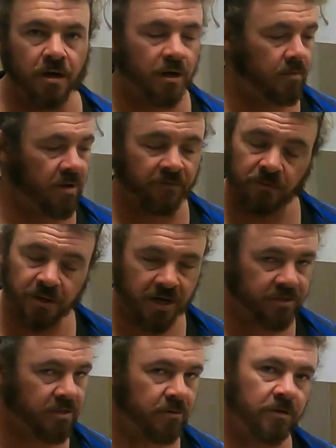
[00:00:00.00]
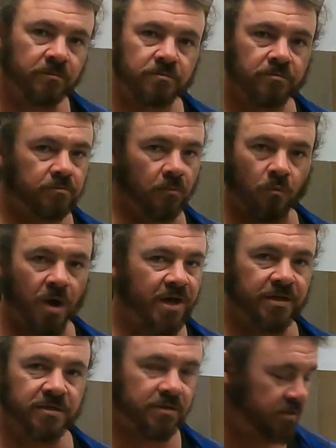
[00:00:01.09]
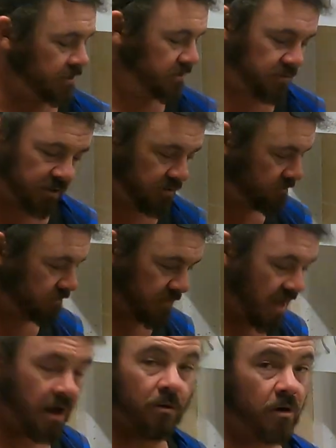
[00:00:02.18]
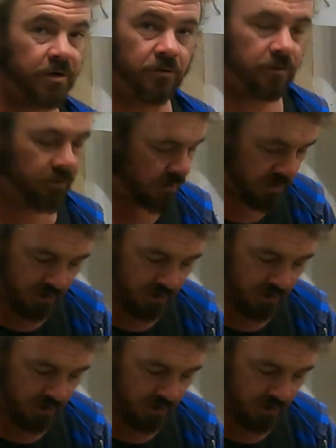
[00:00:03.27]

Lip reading: Everybody has their own ways. This is just how I do it.